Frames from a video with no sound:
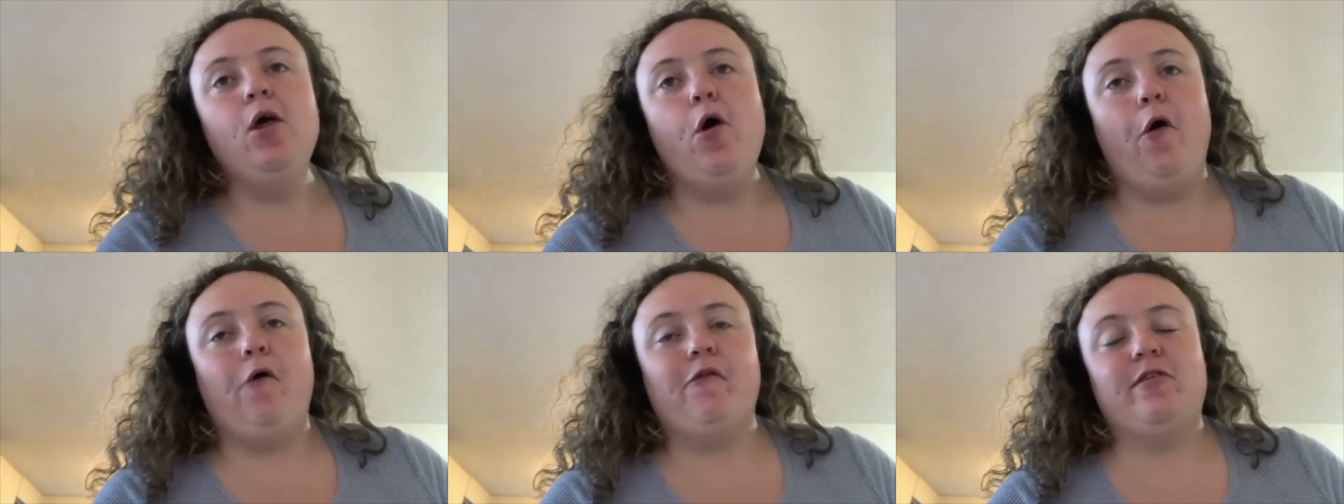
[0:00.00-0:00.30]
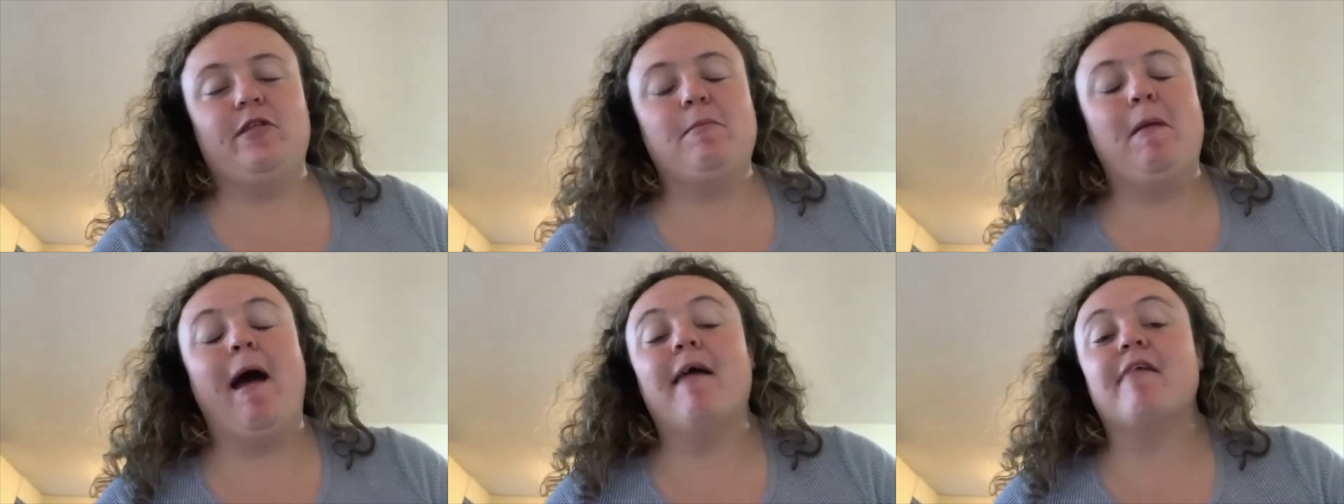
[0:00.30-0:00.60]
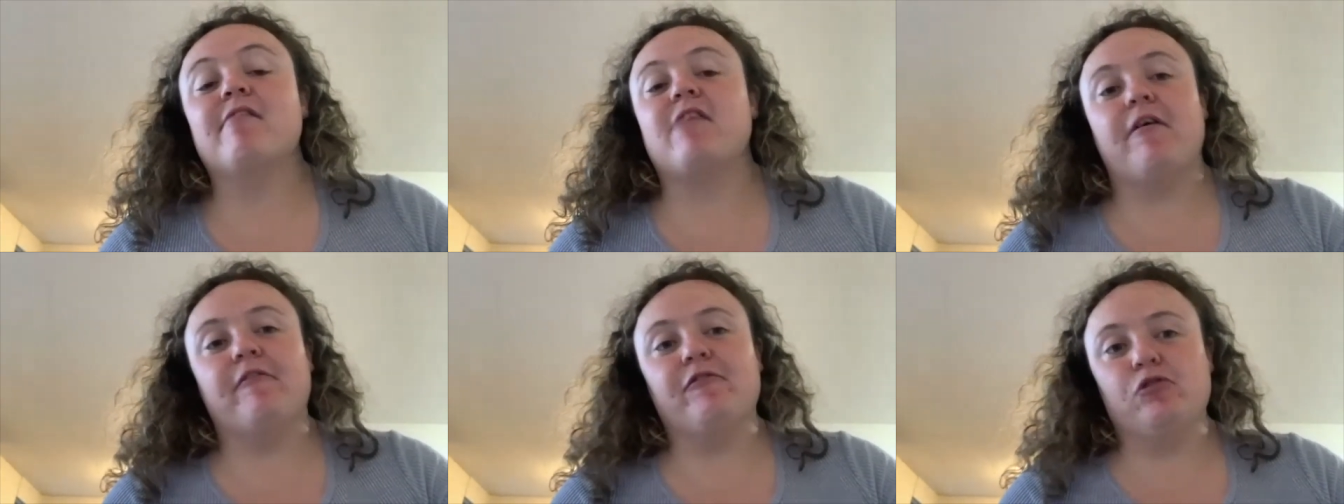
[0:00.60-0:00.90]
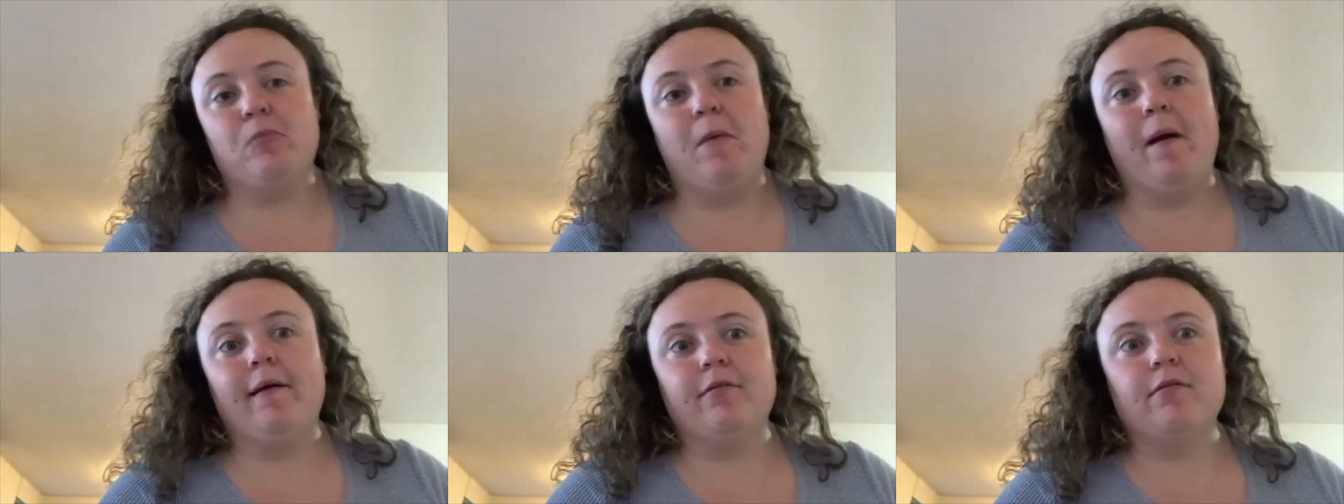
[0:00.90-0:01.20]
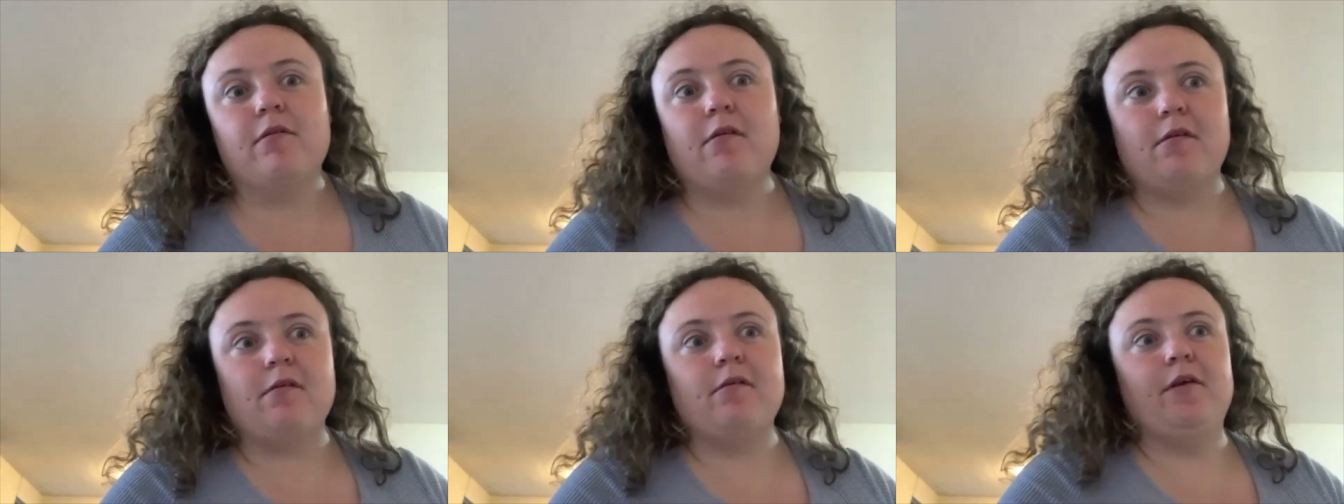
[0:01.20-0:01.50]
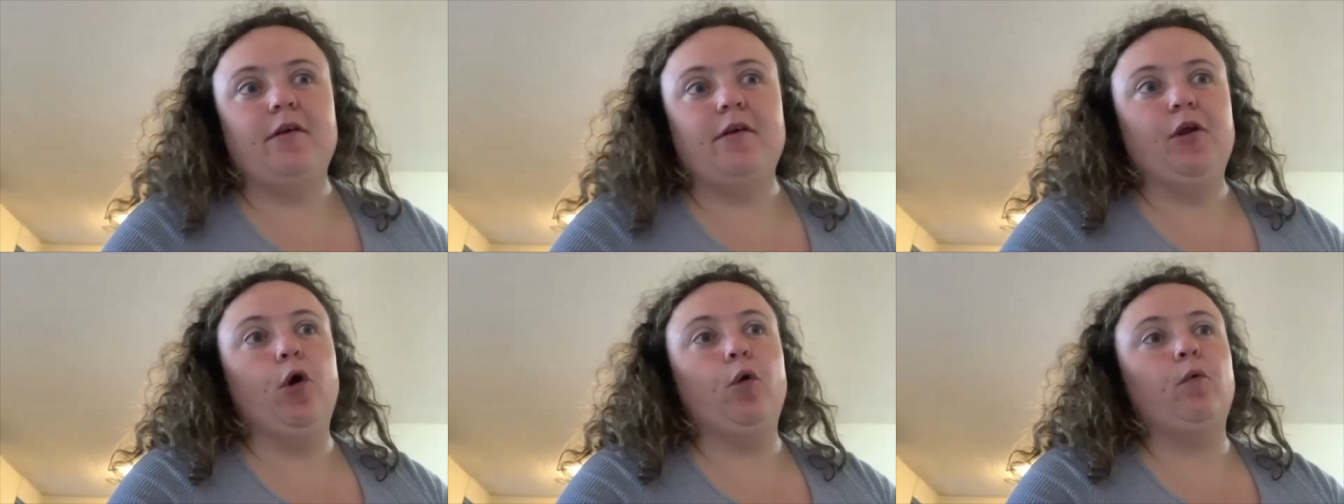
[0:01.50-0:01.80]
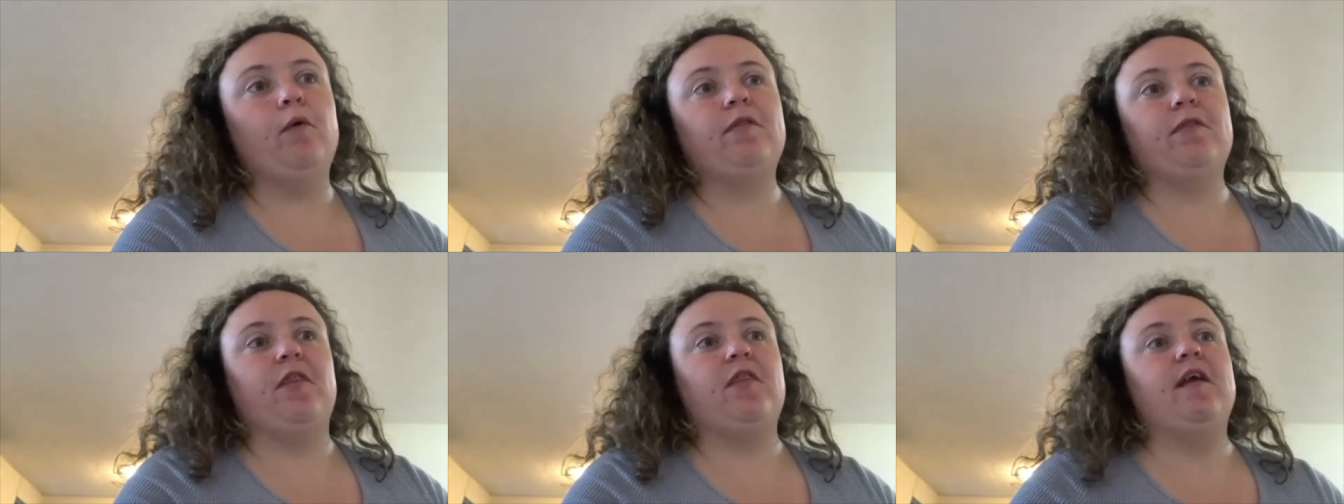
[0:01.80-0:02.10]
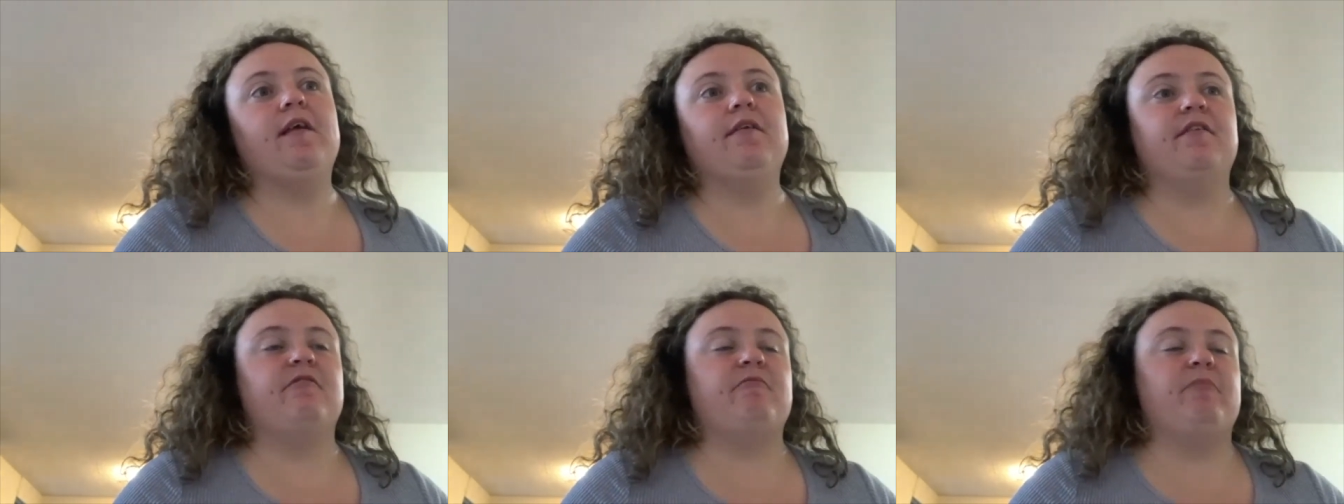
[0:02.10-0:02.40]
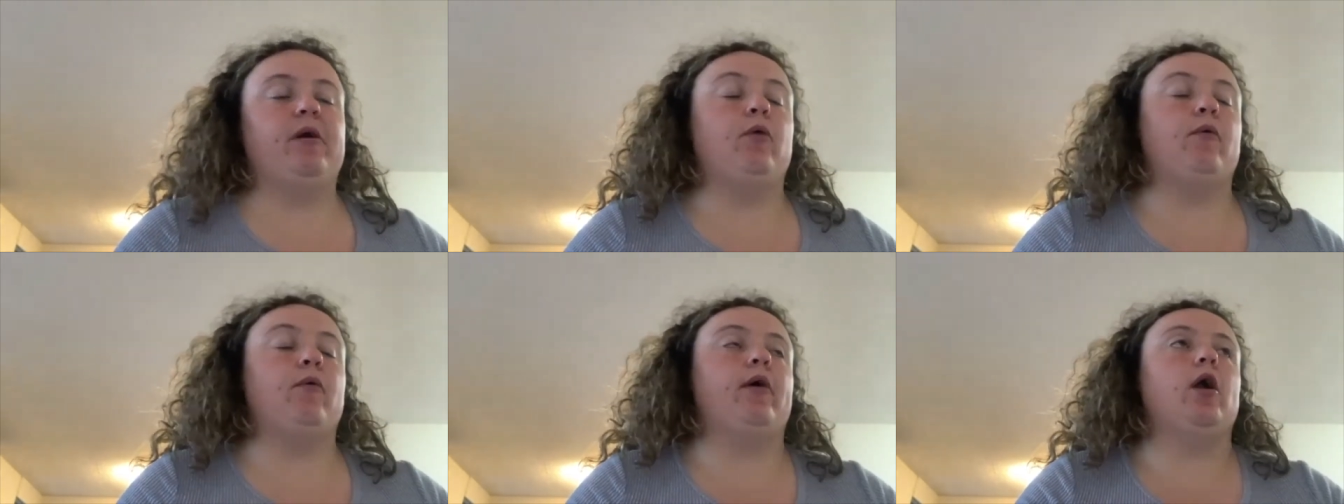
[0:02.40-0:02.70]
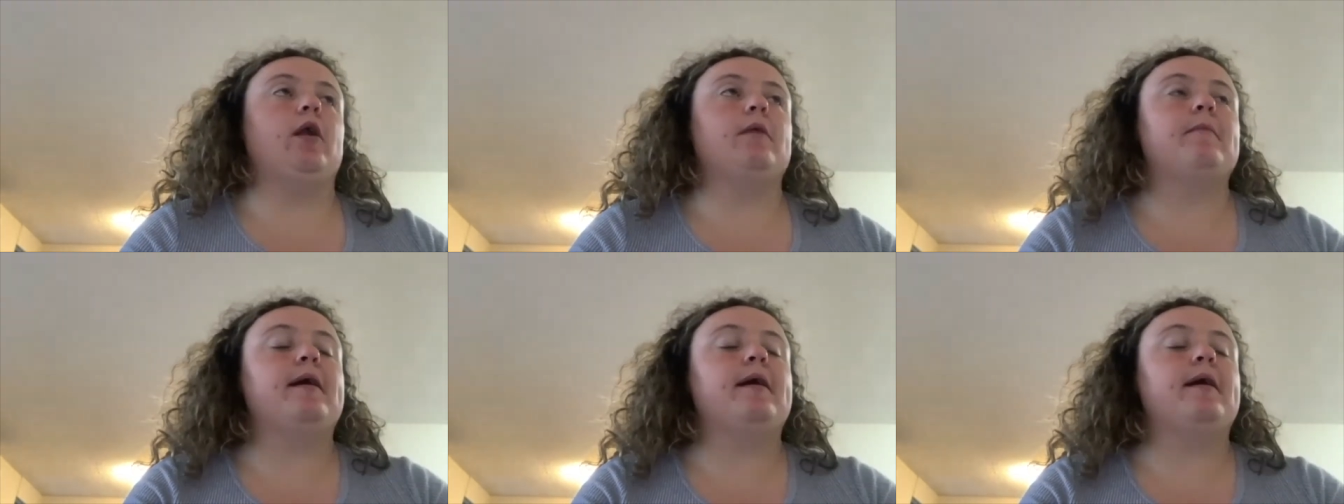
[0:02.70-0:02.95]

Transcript: over the past several months, you know, with the things that have been going on in my